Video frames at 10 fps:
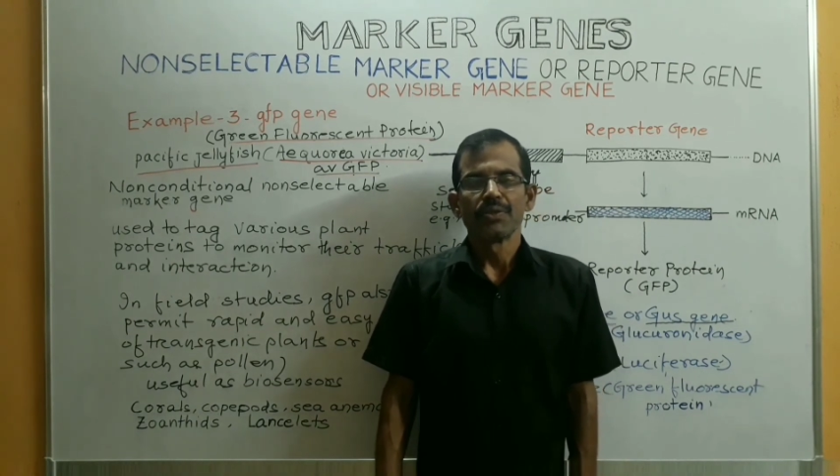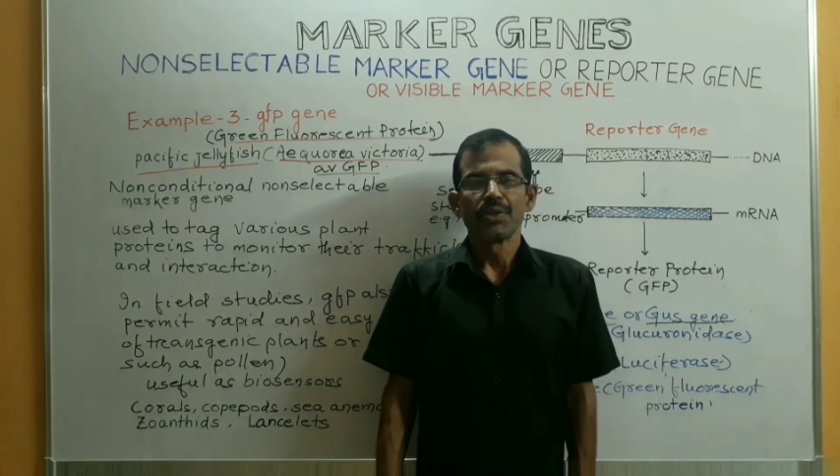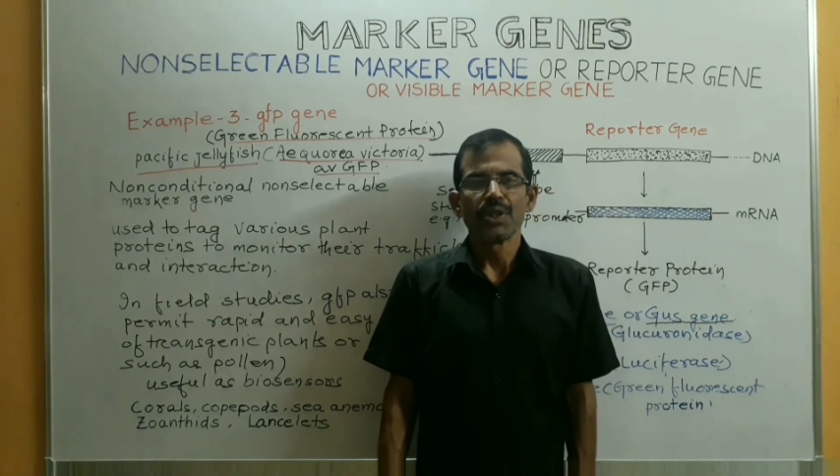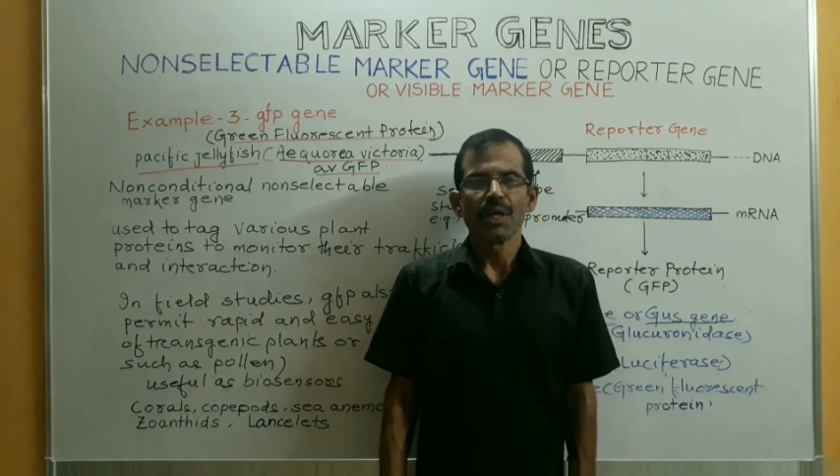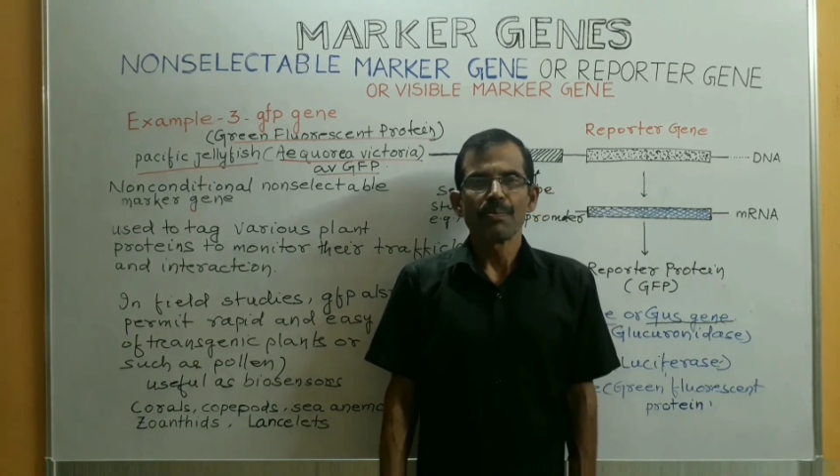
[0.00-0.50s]

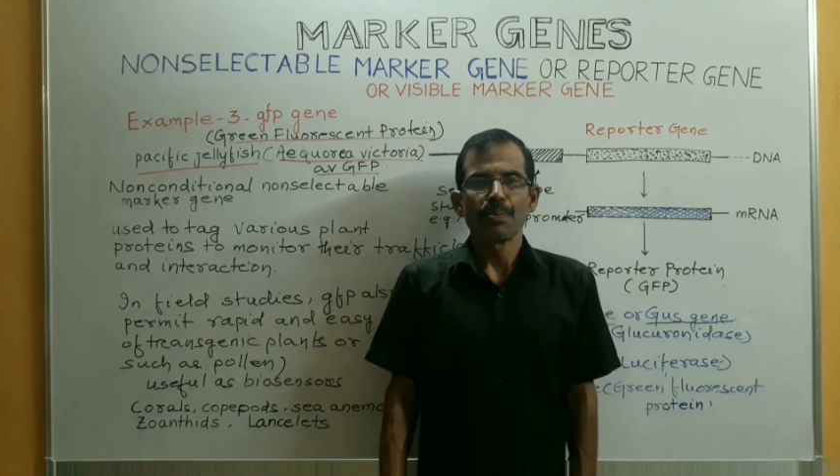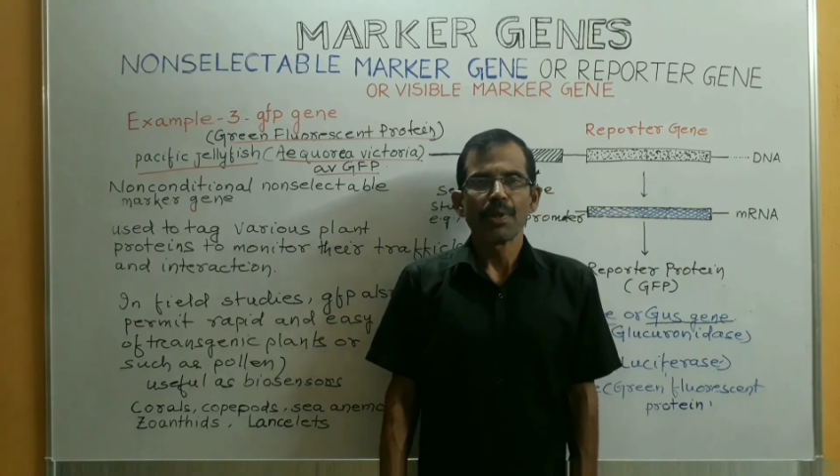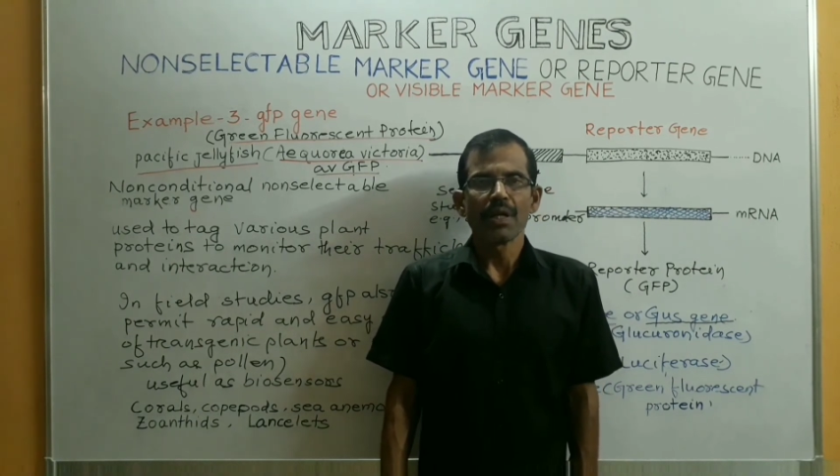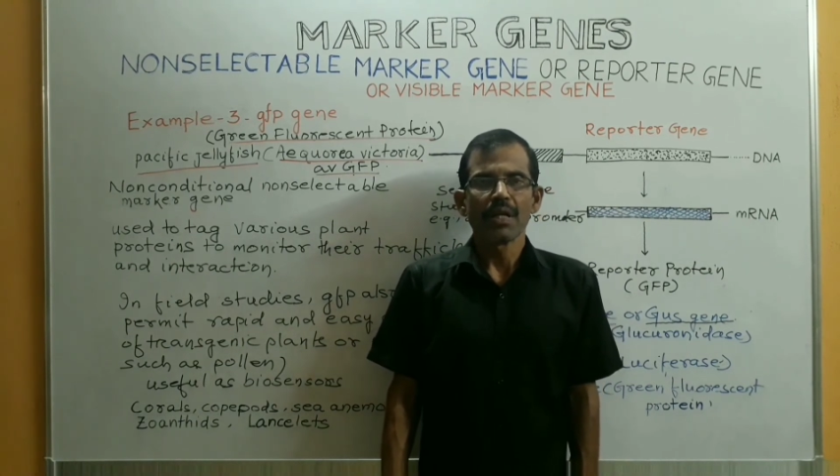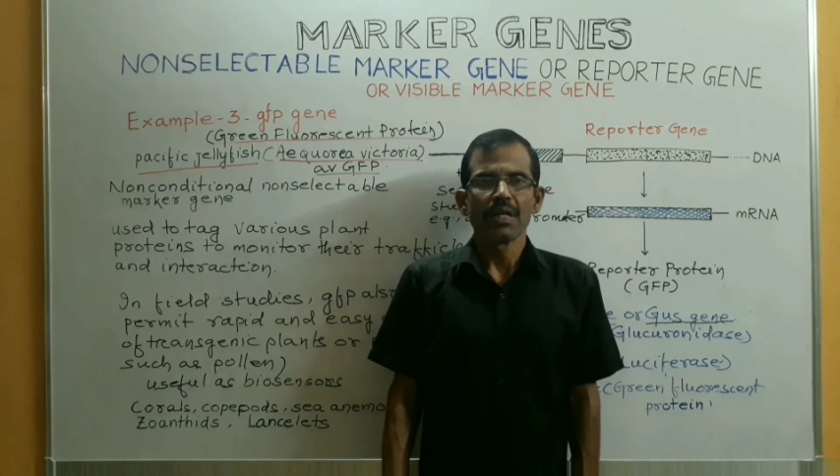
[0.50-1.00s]
GFP
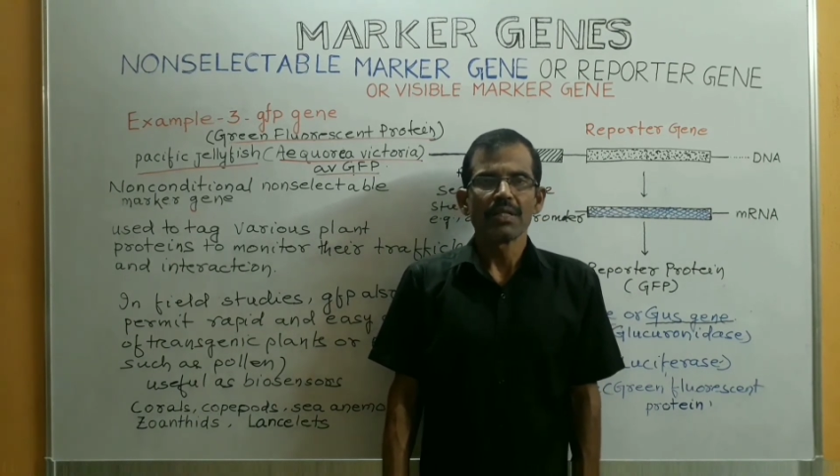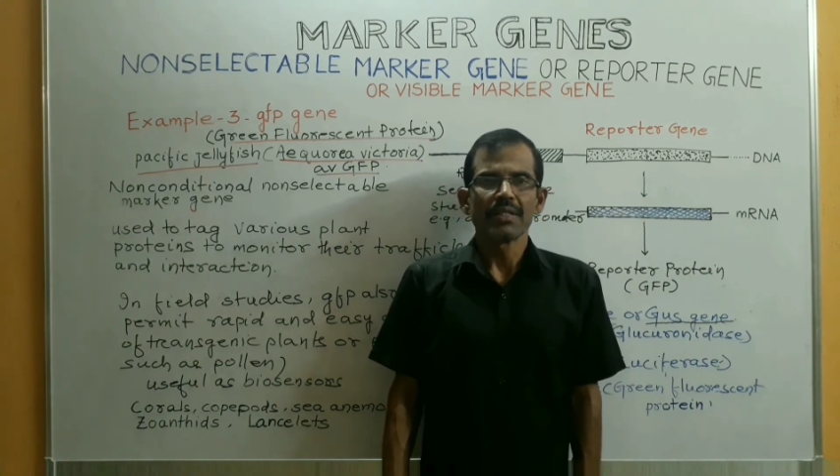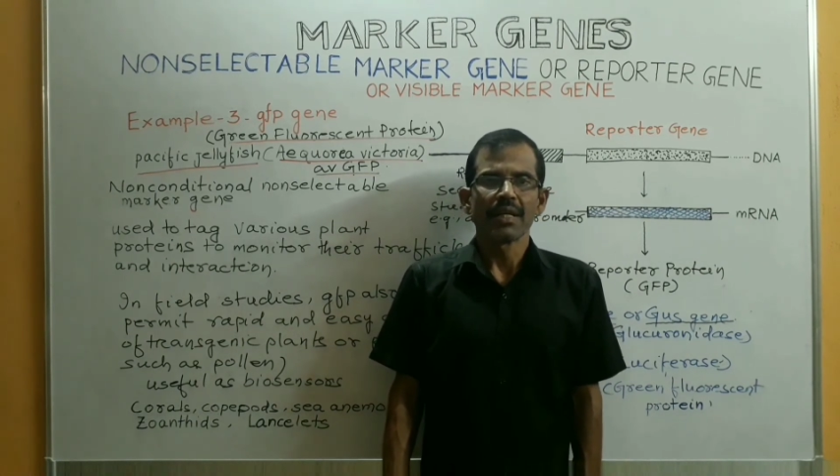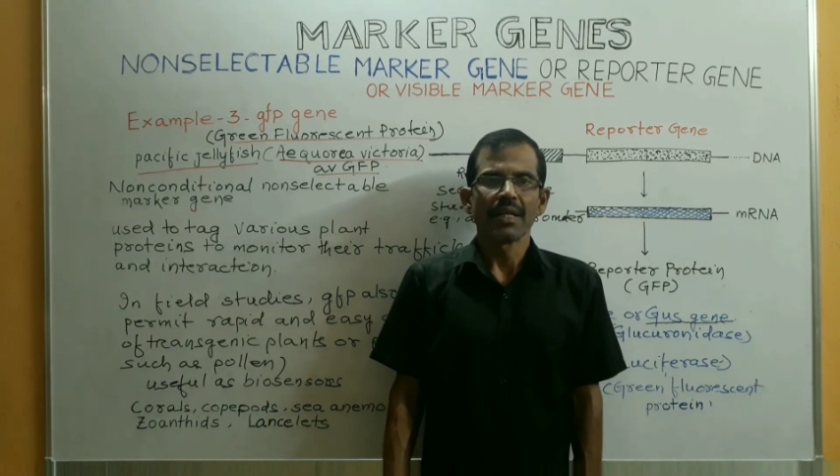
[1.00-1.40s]
is an